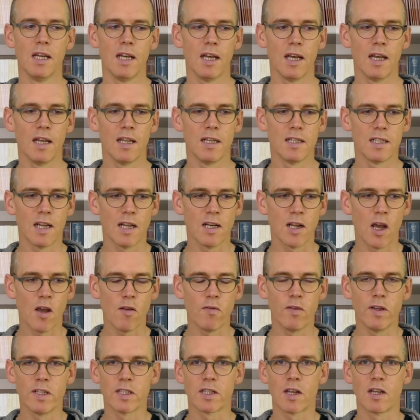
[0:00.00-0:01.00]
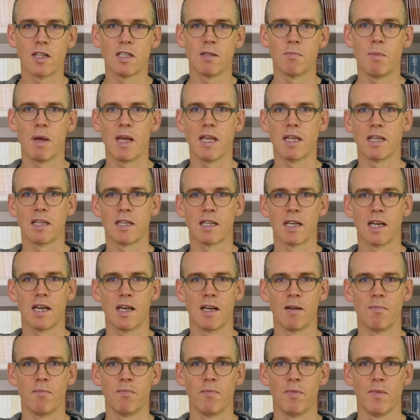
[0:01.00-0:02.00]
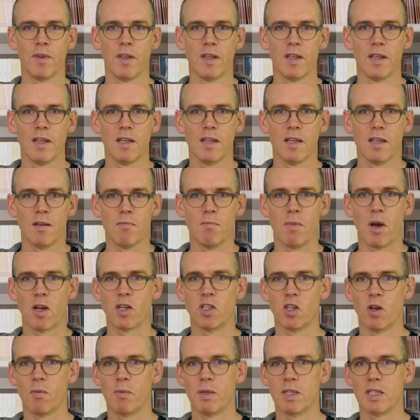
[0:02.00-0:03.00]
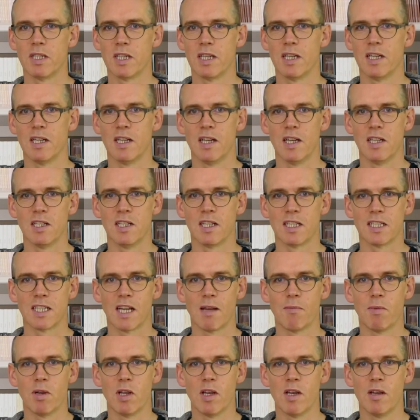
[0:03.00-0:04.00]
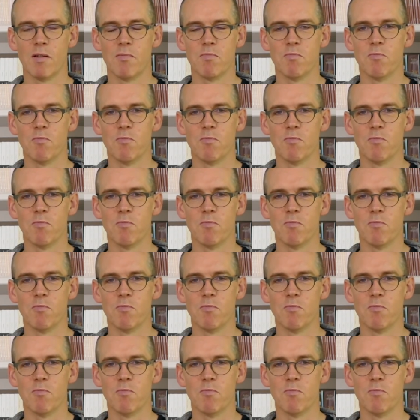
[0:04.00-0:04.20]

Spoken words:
And hopefully it's going to make my job as an examiner